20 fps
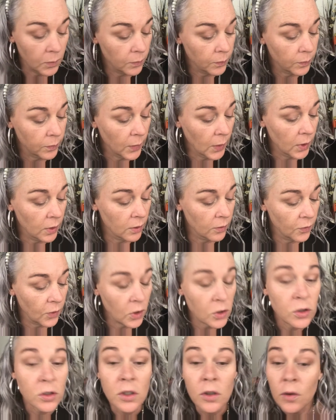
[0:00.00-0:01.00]
But the
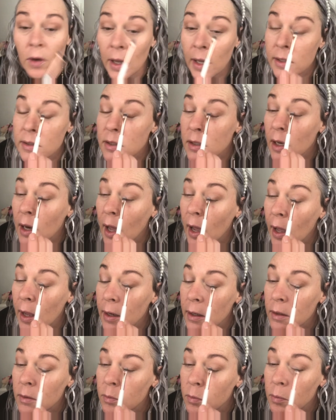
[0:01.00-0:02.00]
first 2 nights that I
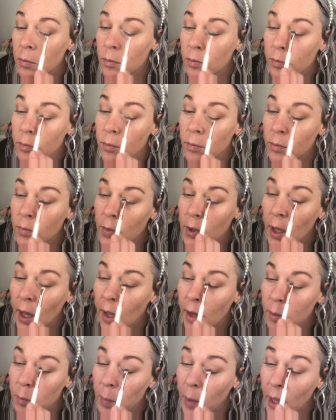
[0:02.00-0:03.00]
had
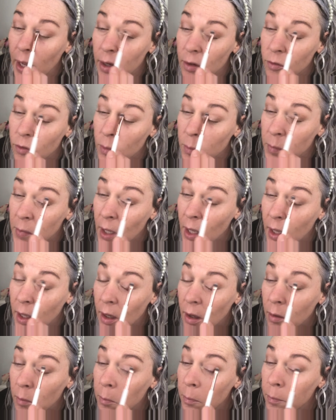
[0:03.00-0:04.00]
gotten back from
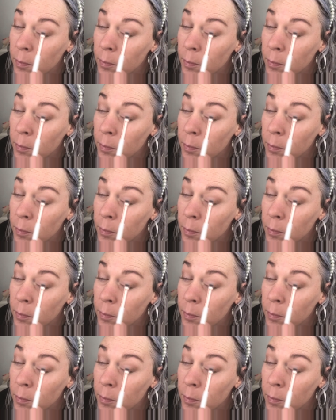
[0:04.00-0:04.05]
camp,